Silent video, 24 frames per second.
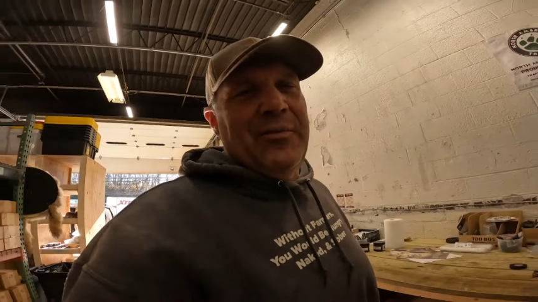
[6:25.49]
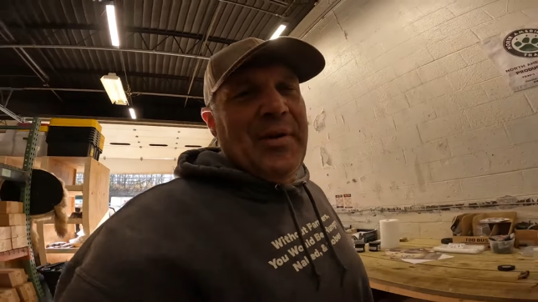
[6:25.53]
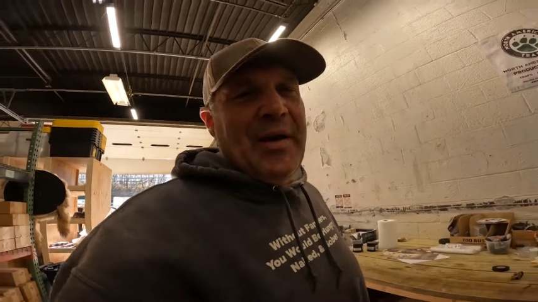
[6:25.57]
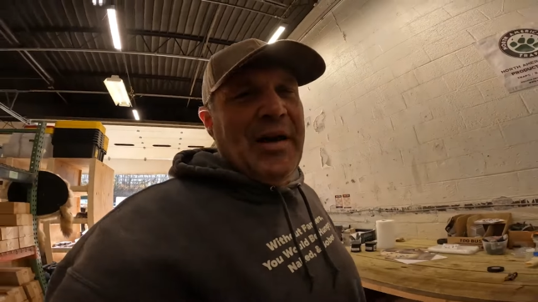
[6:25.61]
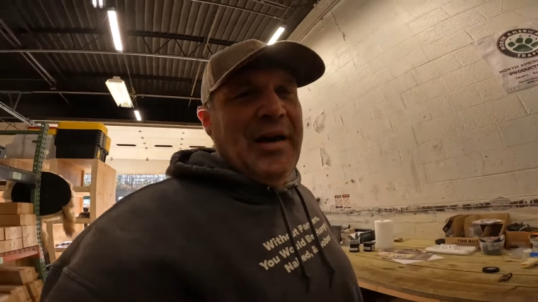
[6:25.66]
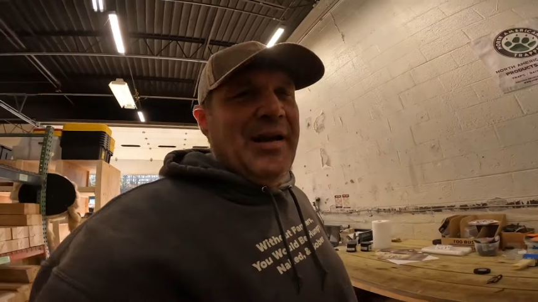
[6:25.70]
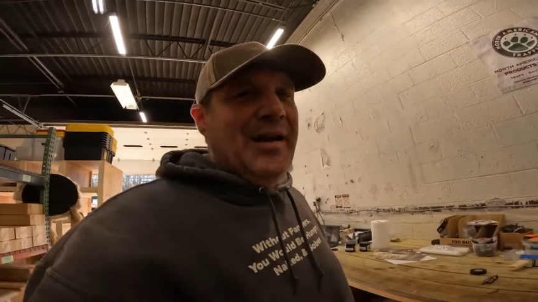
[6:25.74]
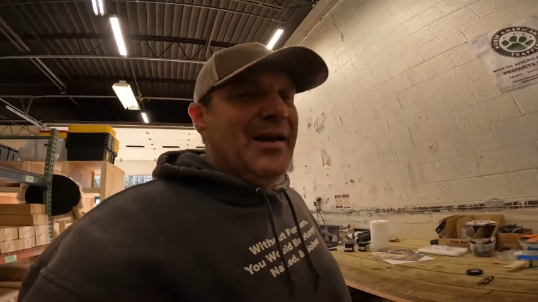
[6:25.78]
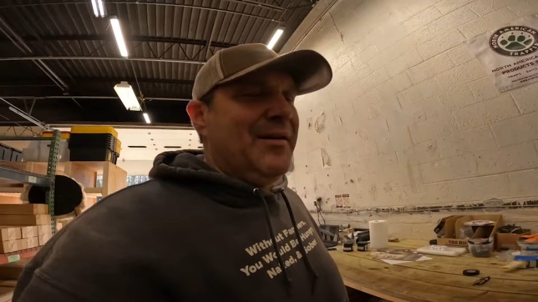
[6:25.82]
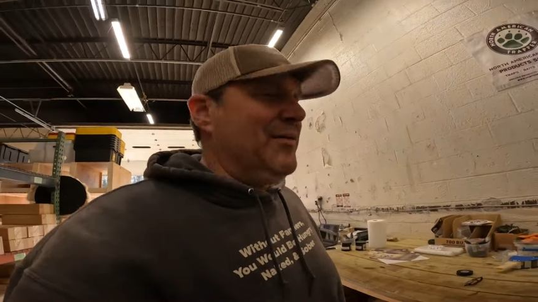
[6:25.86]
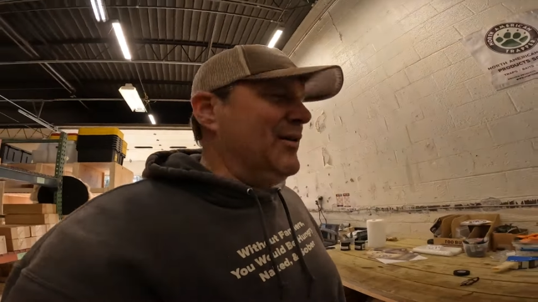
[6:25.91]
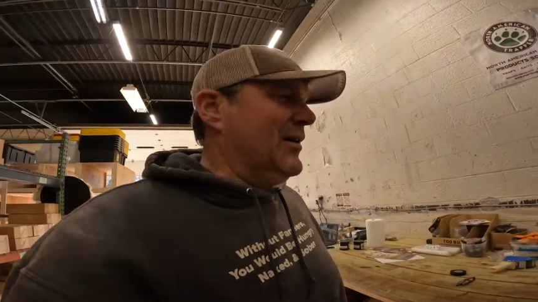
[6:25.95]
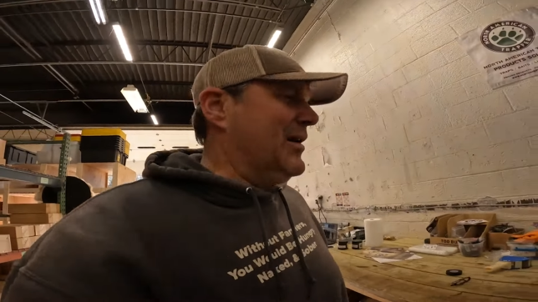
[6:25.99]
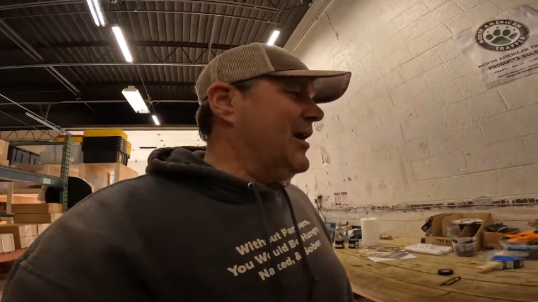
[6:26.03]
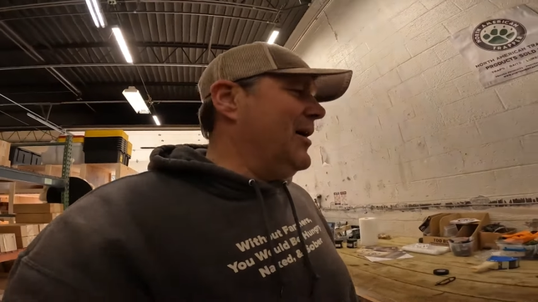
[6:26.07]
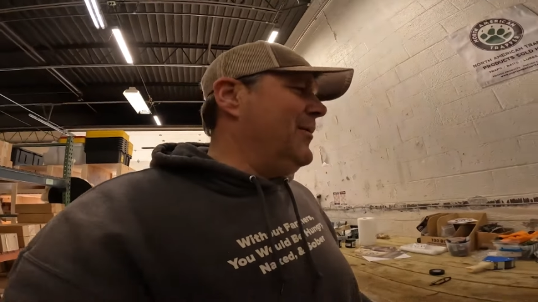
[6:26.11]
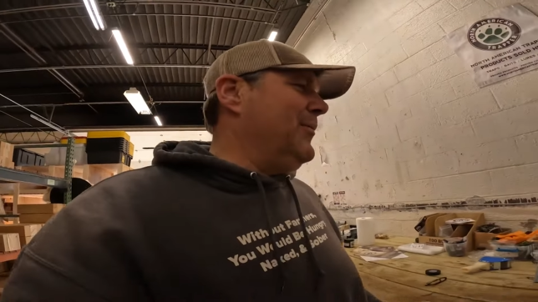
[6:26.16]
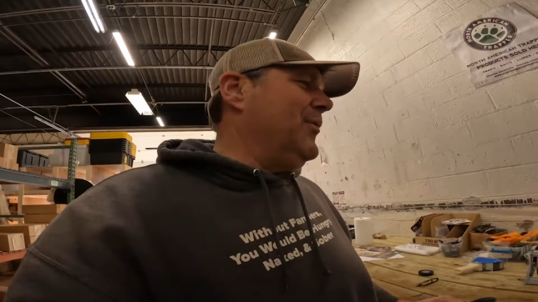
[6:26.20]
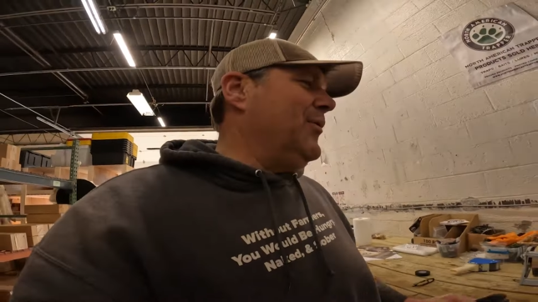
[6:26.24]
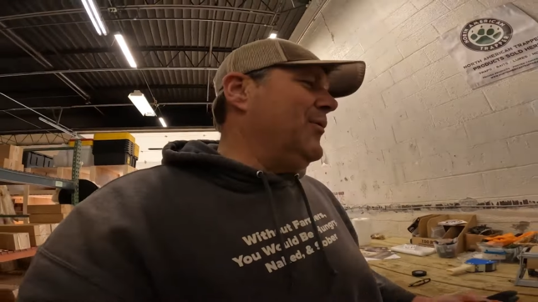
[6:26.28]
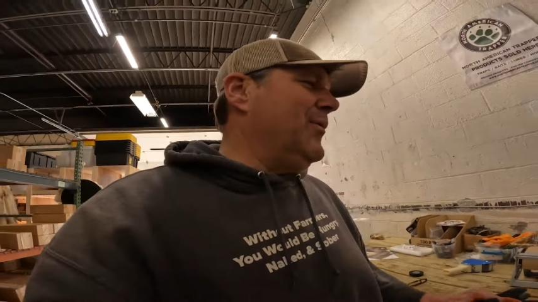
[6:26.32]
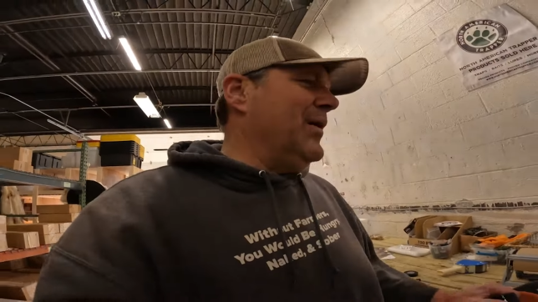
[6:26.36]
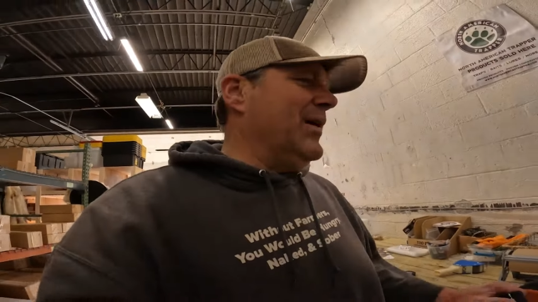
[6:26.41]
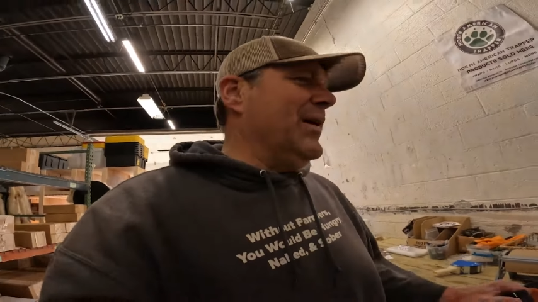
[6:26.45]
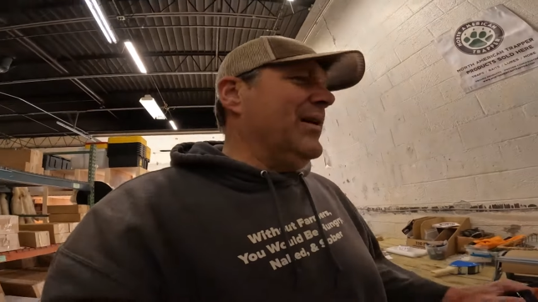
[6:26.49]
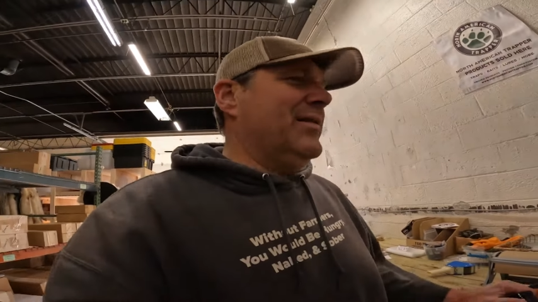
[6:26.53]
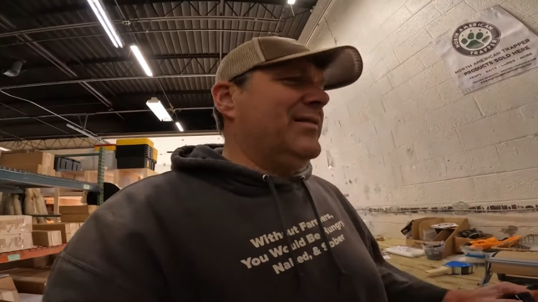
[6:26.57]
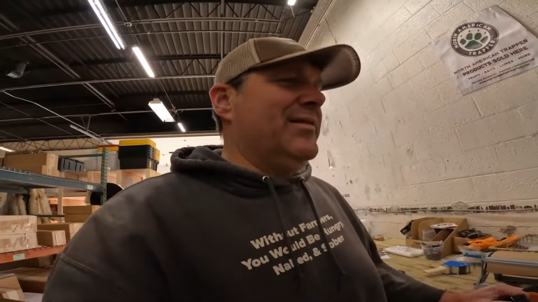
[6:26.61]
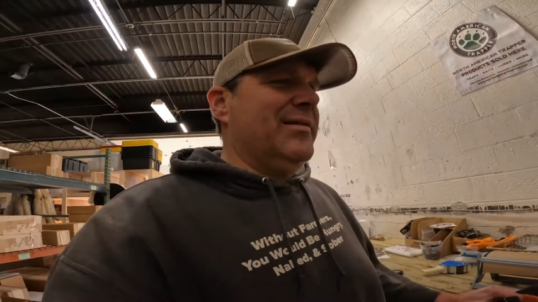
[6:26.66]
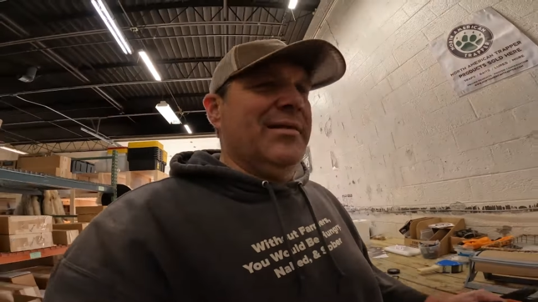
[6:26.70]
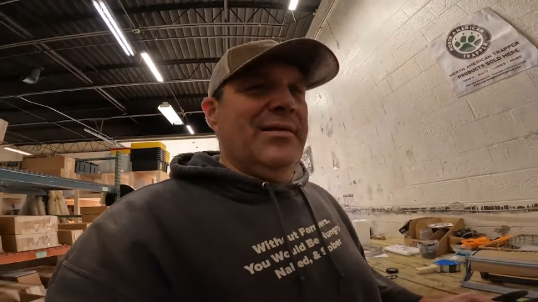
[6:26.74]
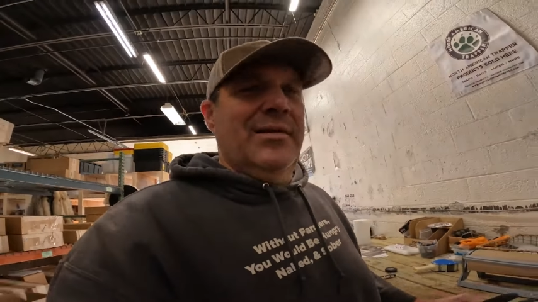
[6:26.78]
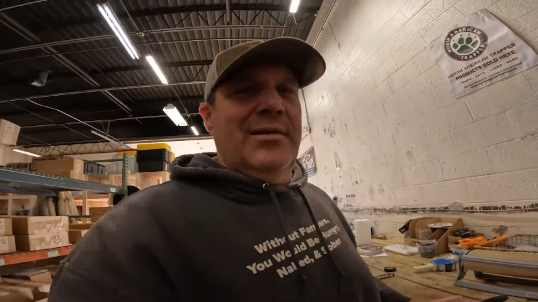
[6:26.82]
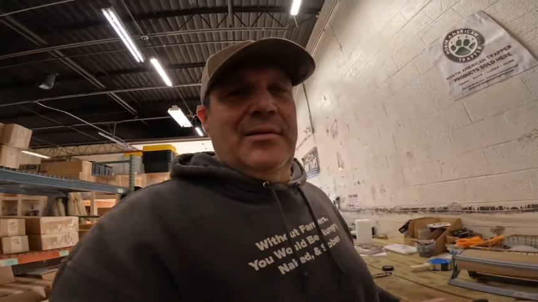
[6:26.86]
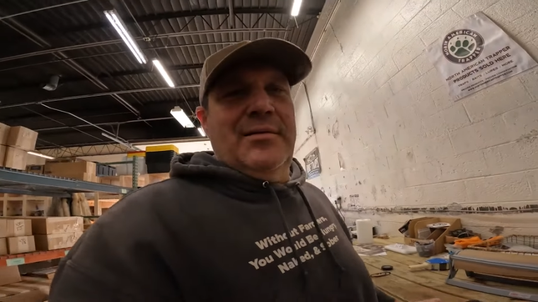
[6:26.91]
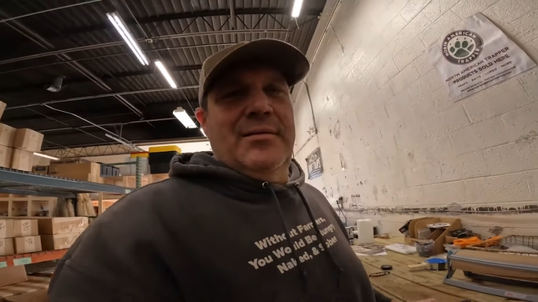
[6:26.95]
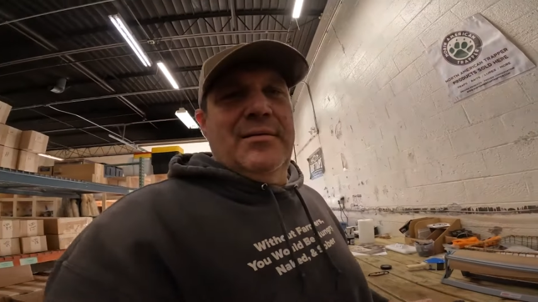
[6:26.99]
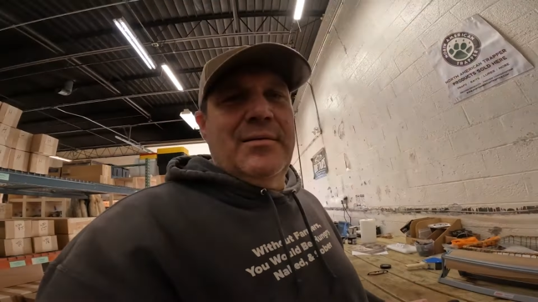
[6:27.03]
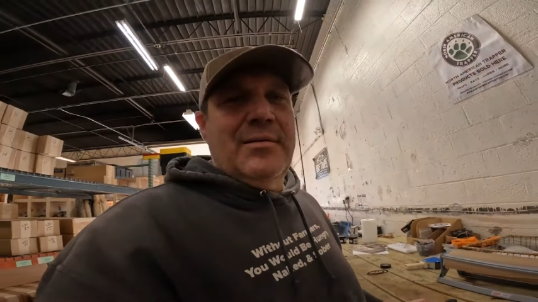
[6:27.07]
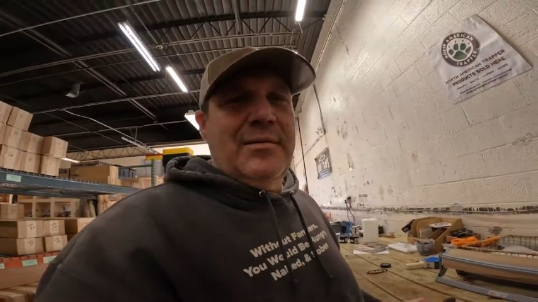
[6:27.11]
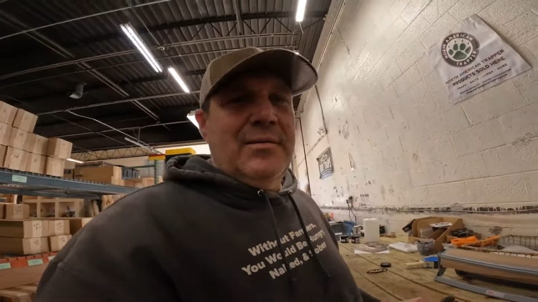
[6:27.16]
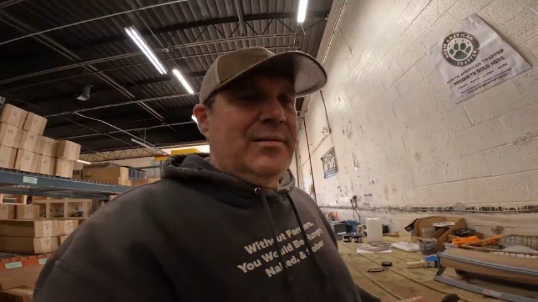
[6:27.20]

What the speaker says: made every couple weeks, and it